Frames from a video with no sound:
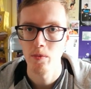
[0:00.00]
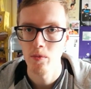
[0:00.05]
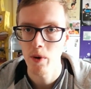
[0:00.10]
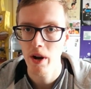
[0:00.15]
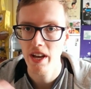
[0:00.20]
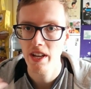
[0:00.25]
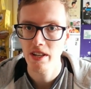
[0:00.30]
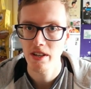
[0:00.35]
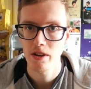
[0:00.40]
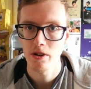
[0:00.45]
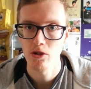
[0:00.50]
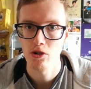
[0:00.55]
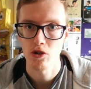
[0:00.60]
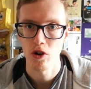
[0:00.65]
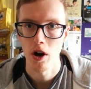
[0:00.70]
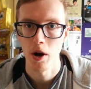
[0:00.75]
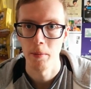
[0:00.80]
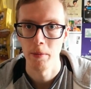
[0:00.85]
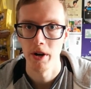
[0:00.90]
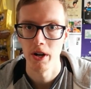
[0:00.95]
radio
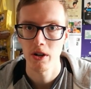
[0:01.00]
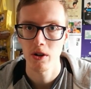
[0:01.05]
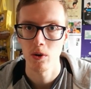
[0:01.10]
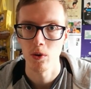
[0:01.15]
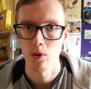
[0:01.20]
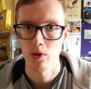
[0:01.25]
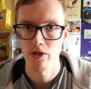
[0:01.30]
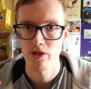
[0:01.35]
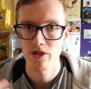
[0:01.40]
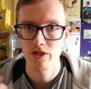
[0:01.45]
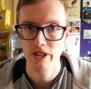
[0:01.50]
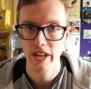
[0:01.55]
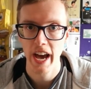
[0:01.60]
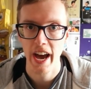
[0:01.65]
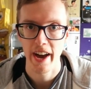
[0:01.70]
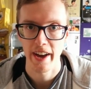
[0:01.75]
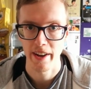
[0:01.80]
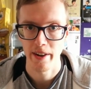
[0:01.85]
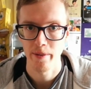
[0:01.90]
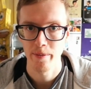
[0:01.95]
drama called
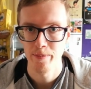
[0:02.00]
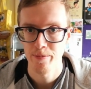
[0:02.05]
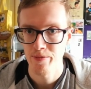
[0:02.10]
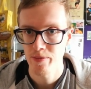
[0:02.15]
Stan,